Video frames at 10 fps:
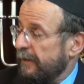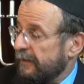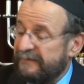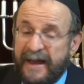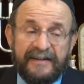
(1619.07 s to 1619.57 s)
a
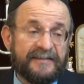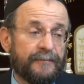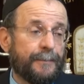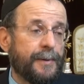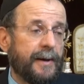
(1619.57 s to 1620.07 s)
text of
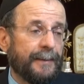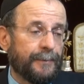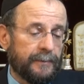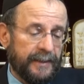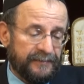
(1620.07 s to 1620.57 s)
the
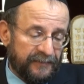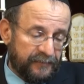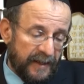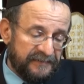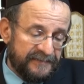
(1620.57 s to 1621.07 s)
Bible, it
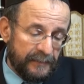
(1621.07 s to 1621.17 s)
discusses